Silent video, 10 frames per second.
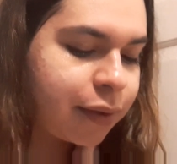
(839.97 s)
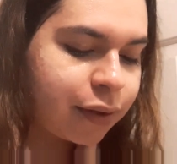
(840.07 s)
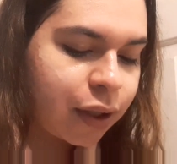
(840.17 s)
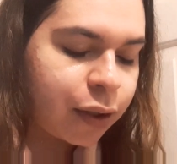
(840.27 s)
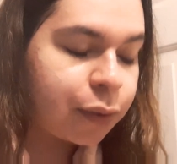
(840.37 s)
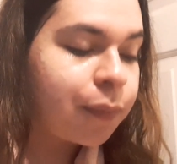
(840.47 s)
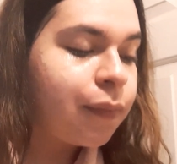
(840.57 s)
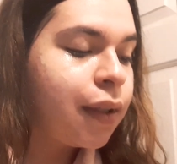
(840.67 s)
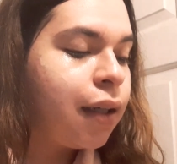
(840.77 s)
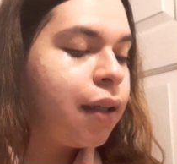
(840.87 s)
So
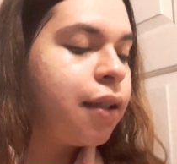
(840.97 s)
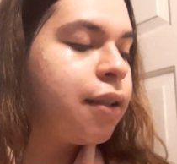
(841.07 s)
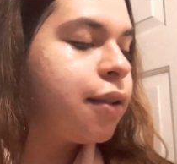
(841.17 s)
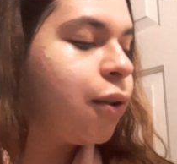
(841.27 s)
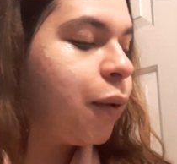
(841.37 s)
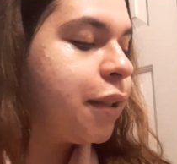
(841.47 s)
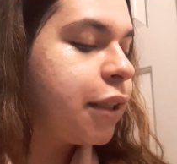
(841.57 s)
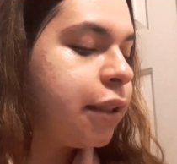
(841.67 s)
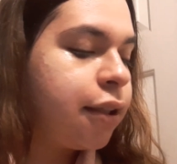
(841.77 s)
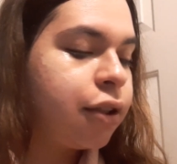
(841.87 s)
it's always
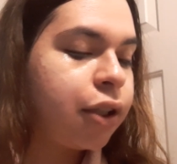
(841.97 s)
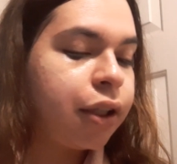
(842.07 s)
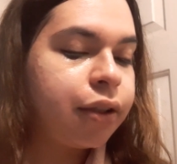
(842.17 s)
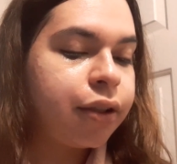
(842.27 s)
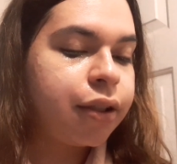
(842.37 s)
good to start your